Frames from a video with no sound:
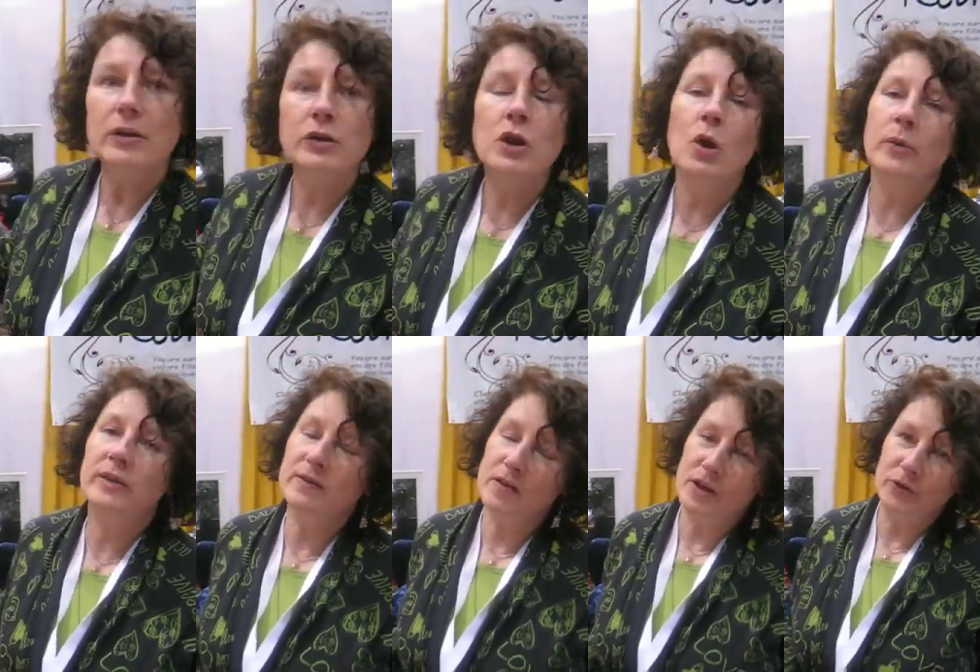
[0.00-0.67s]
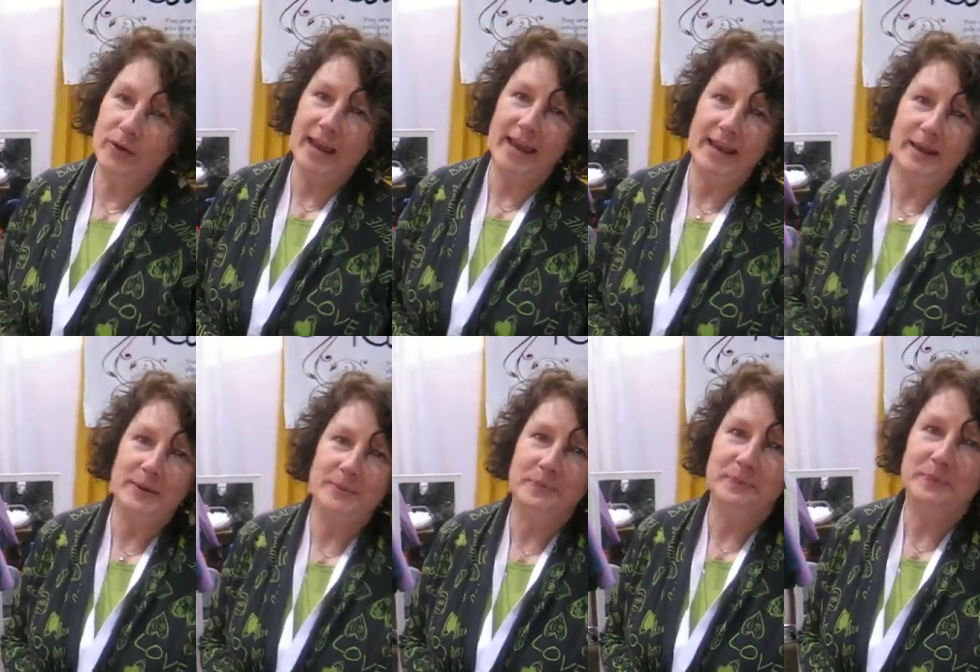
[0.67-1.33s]
no, it's not organic.
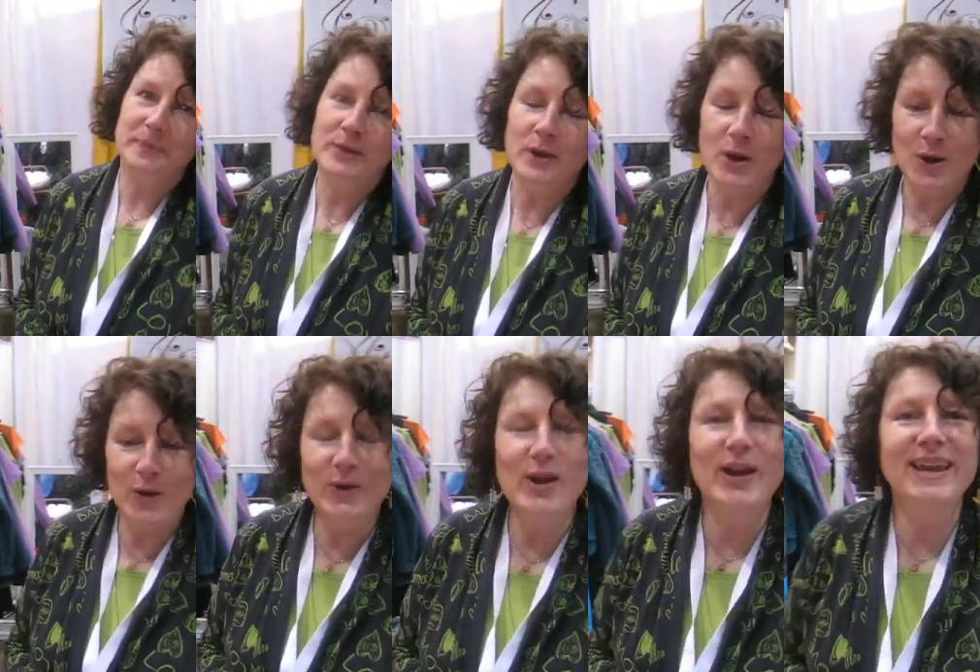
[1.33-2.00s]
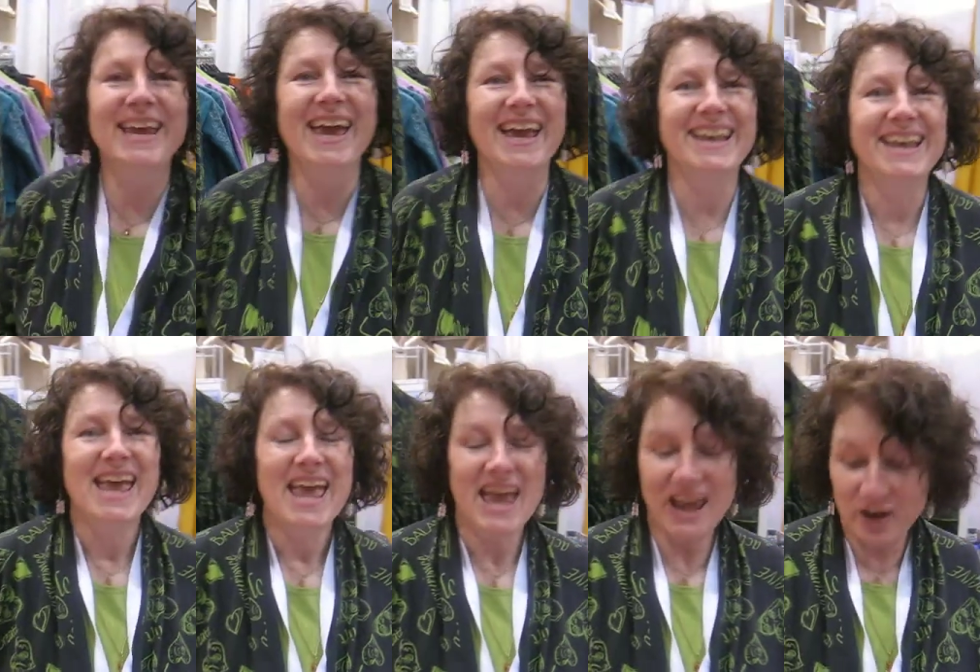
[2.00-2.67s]
Not yet? No, not yet.
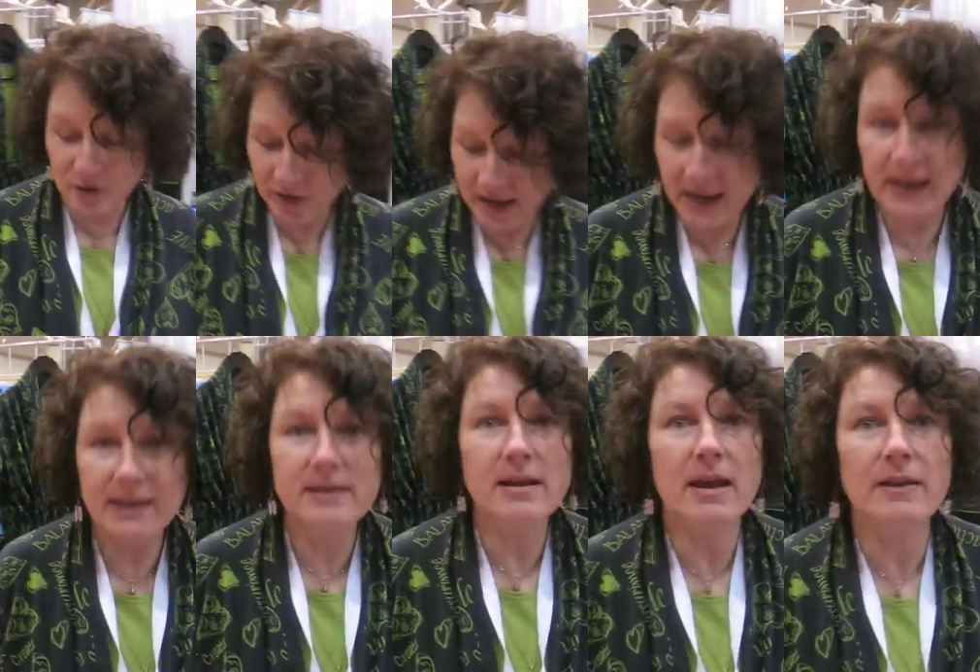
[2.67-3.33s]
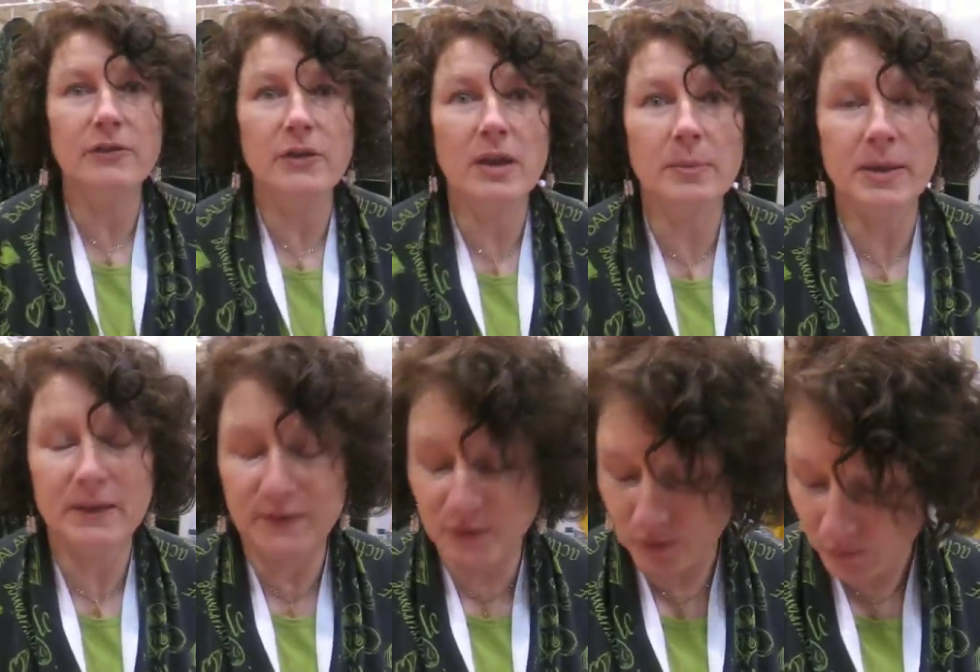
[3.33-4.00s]
Okay. And organic dyes are
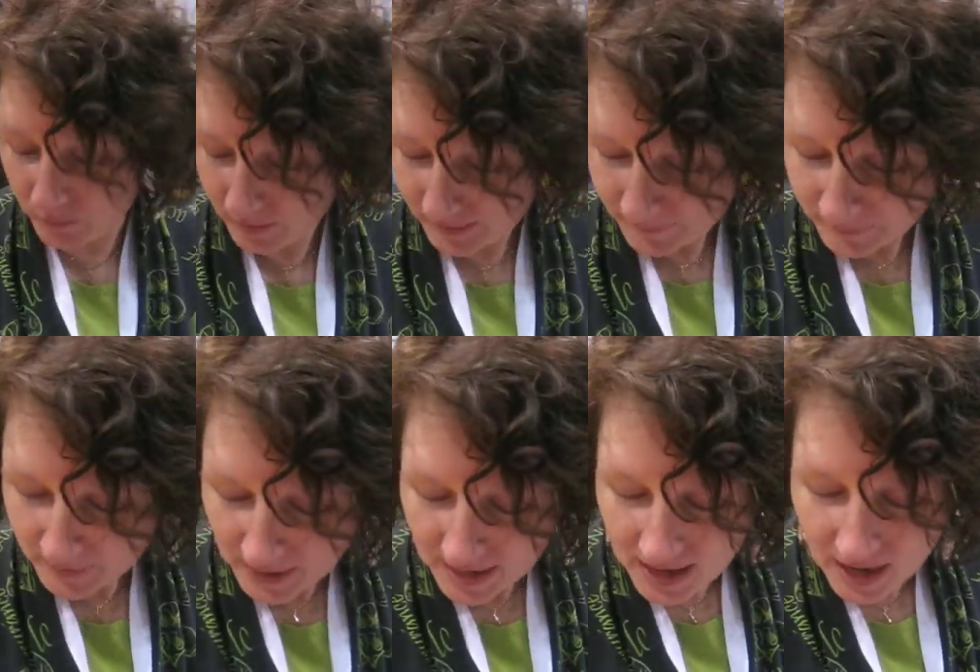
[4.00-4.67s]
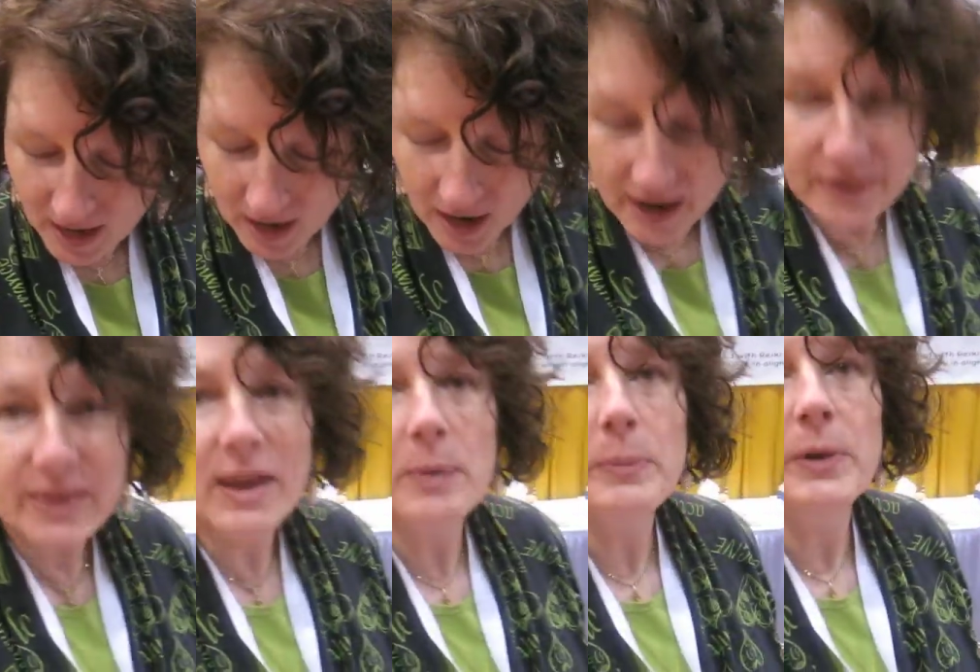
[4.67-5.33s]
coming soon. I
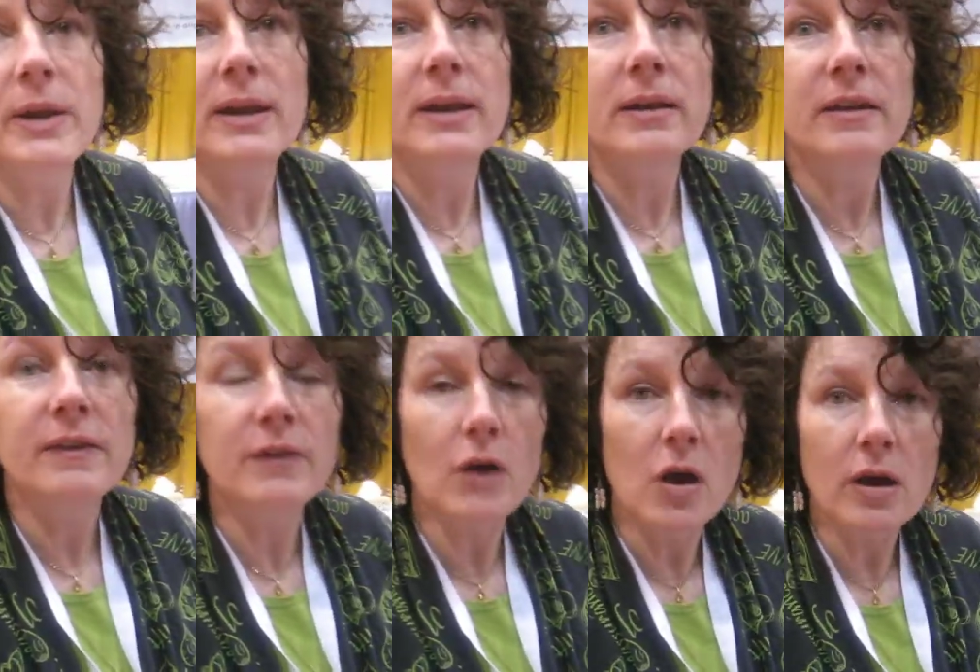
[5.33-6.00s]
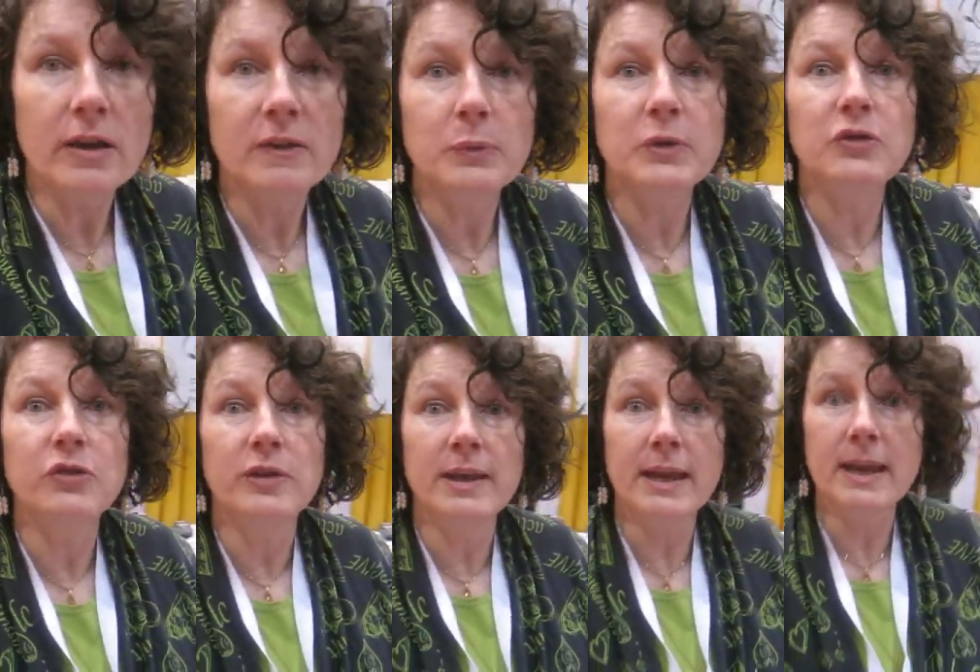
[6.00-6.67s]
then put it into socks, which
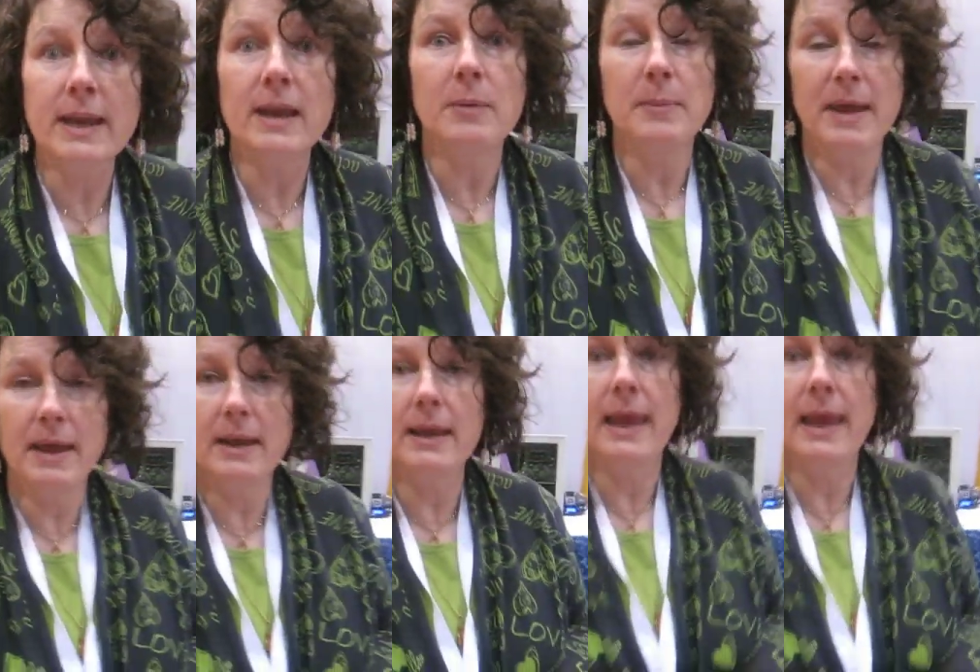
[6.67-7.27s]
are knit and made in